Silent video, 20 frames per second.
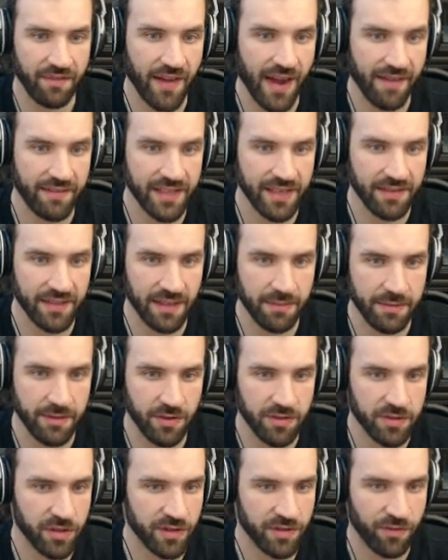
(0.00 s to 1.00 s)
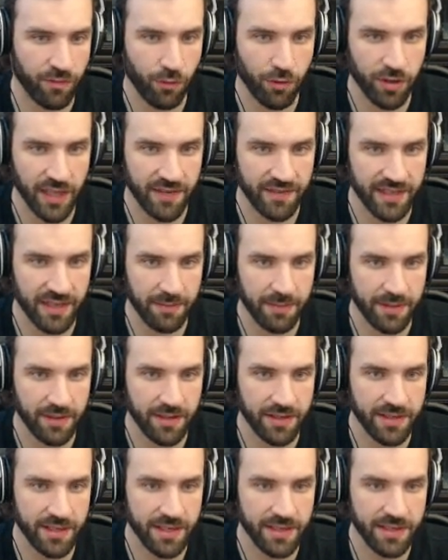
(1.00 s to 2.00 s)
5 level abilities, 4 level
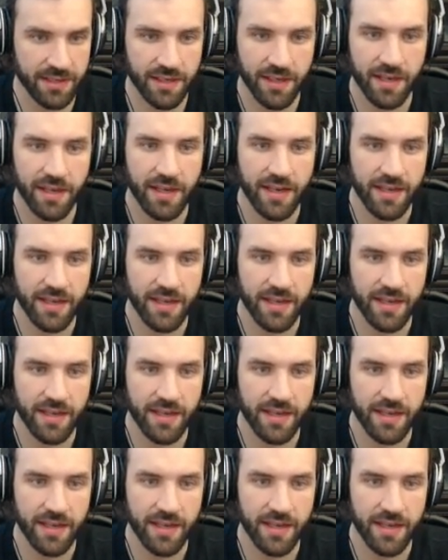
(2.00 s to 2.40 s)
abilities,